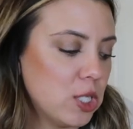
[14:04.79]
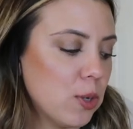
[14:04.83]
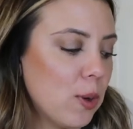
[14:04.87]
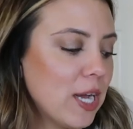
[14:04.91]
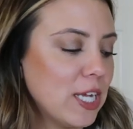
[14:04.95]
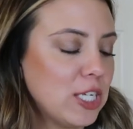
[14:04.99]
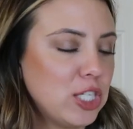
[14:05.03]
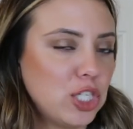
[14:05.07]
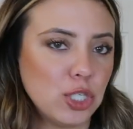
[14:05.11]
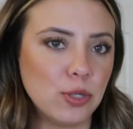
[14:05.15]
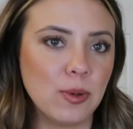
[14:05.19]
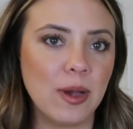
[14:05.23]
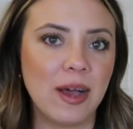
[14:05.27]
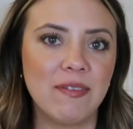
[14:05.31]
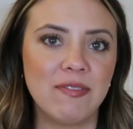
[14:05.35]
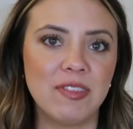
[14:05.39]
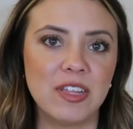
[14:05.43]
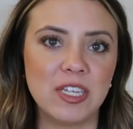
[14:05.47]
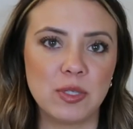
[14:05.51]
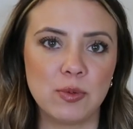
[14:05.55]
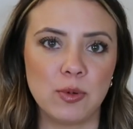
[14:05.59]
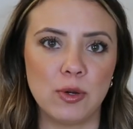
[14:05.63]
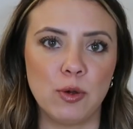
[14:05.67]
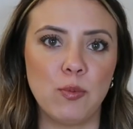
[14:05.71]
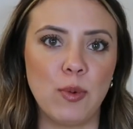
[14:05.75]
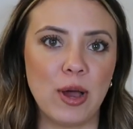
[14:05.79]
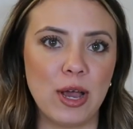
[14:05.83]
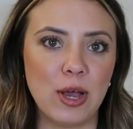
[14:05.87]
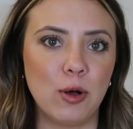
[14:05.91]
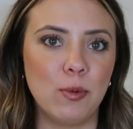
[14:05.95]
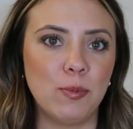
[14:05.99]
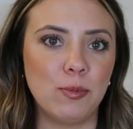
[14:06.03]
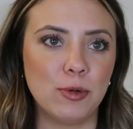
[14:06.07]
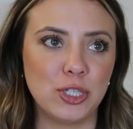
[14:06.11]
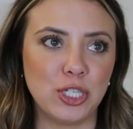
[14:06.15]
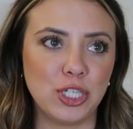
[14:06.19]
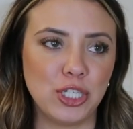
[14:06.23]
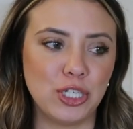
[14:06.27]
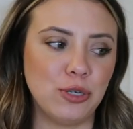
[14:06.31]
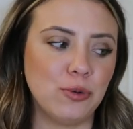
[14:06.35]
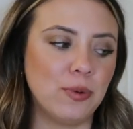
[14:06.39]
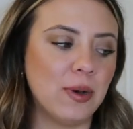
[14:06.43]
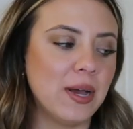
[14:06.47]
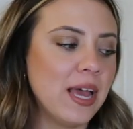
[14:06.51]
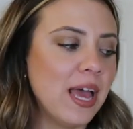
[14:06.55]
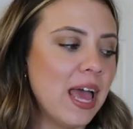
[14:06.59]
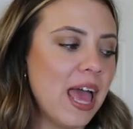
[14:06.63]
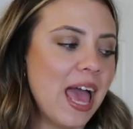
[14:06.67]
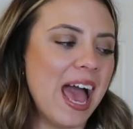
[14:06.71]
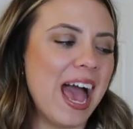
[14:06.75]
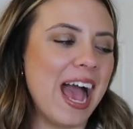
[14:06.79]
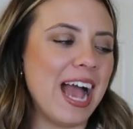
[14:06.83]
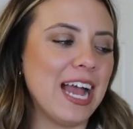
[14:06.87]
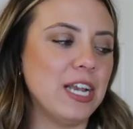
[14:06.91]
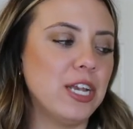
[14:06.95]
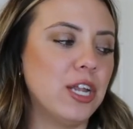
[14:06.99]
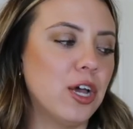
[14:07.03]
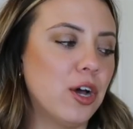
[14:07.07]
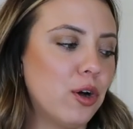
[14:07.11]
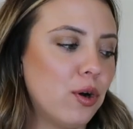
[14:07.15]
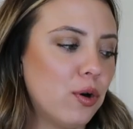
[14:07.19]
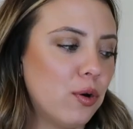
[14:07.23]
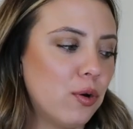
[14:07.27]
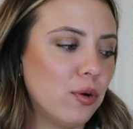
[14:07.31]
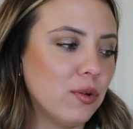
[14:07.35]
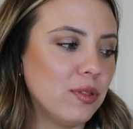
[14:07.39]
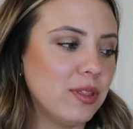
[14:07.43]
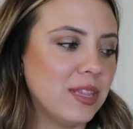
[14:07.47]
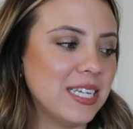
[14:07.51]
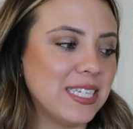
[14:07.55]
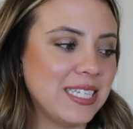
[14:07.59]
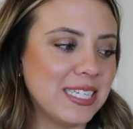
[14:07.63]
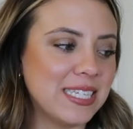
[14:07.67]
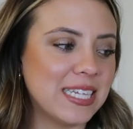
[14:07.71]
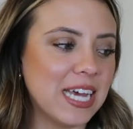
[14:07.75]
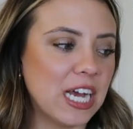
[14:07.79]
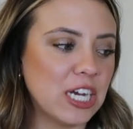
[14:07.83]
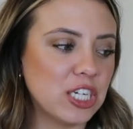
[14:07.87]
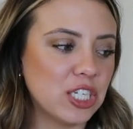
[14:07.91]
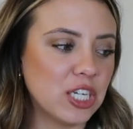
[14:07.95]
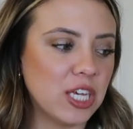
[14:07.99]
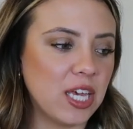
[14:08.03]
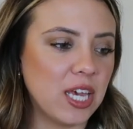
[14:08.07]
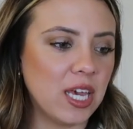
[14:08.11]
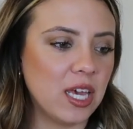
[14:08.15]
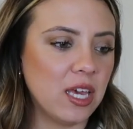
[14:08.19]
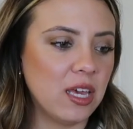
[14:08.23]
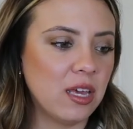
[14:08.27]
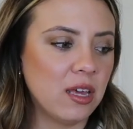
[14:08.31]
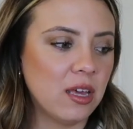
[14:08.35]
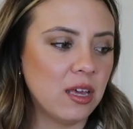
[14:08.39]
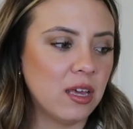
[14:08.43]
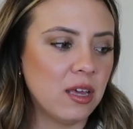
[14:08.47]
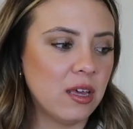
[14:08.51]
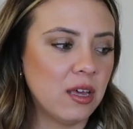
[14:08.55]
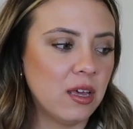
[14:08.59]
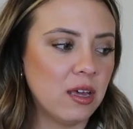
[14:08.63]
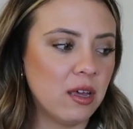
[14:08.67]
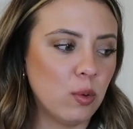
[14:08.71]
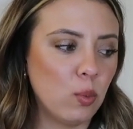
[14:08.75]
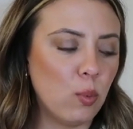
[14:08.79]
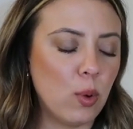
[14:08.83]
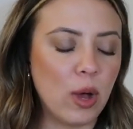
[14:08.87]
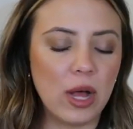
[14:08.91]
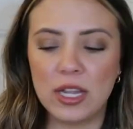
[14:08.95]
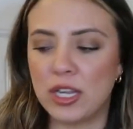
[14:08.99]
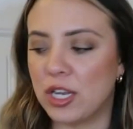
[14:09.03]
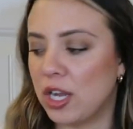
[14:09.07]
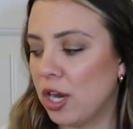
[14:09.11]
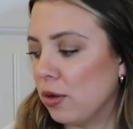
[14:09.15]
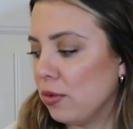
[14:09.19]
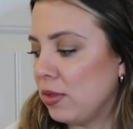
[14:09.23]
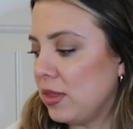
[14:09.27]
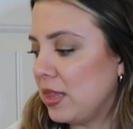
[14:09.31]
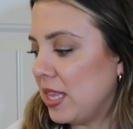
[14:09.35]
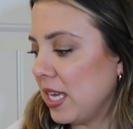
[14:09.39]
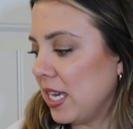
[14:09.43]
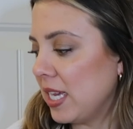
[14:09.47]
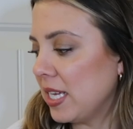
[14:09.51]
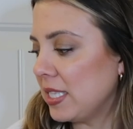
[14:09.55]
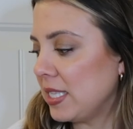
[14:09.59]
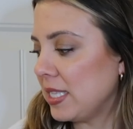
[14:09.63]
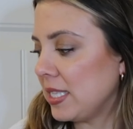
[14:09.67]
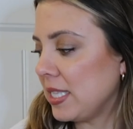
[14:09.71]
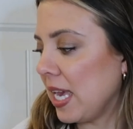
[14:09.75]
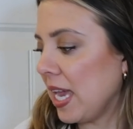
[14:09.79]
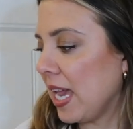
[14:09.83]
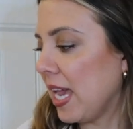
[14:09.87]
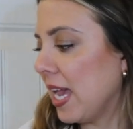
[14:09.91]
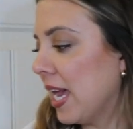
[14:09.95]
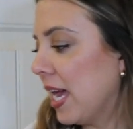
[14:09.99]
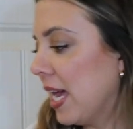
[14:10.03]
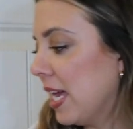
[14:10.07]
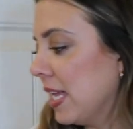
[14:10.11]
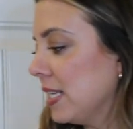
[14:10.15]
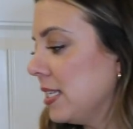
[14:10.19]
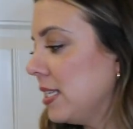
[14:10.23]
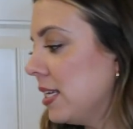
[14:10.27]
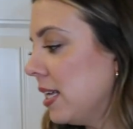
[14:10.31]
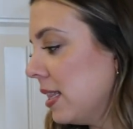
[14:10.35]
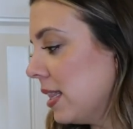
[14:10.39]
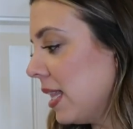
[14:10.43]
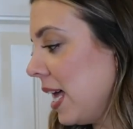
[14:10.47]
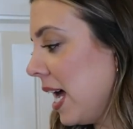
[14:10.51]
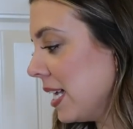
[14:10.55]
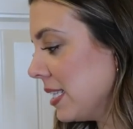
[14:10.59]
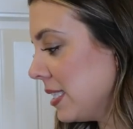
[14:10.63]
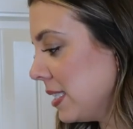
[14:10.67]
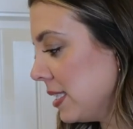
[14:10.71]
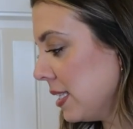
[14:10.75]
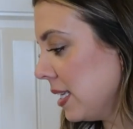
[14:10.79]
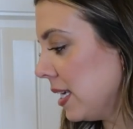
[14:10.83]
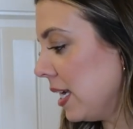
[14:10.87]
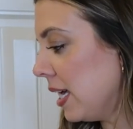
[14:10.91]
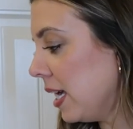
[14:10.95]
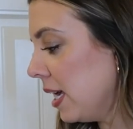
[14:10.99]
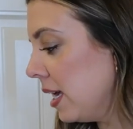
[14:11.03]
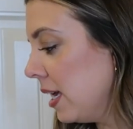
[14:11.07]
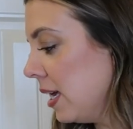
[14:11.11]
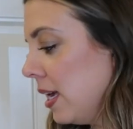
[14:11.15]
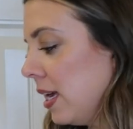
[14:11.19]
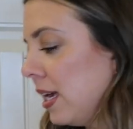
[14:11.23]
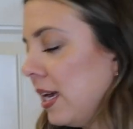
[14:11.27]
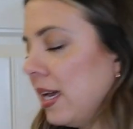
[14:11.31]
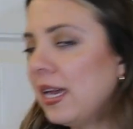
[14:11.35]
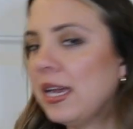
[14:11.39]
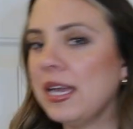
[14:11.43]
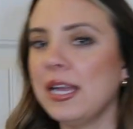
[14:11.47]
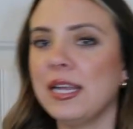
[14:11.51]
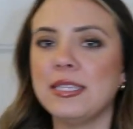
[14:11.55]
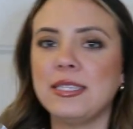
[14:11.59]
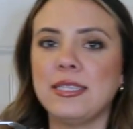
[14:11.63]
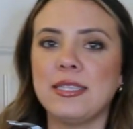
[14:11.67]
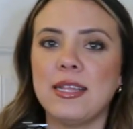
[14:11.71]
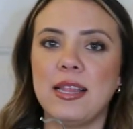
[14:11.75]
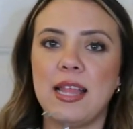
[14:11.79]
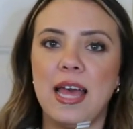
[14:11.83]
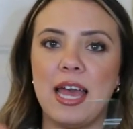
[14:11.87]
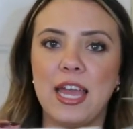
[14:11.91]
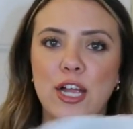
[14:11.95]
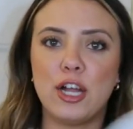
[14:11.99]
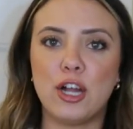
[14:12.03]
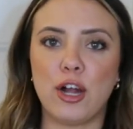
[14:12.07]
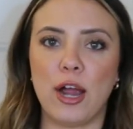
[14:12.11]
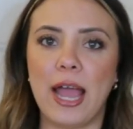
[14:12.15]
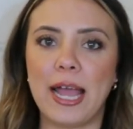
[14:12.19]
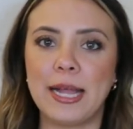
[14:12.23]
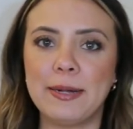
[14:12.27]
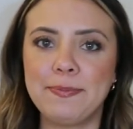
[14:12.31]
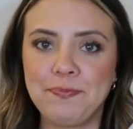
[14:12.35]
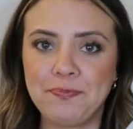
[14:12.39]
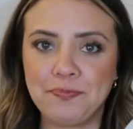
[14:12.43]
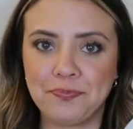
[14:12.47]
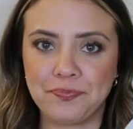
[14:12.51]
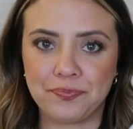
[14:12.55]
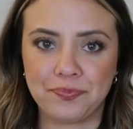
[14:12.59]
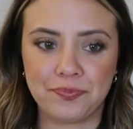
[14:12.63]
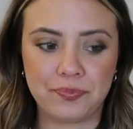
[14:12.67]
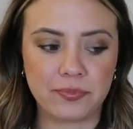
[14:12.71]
So I do have this one in White Opal too. I know this is actually, well, no, this and lastly is the Light Gray.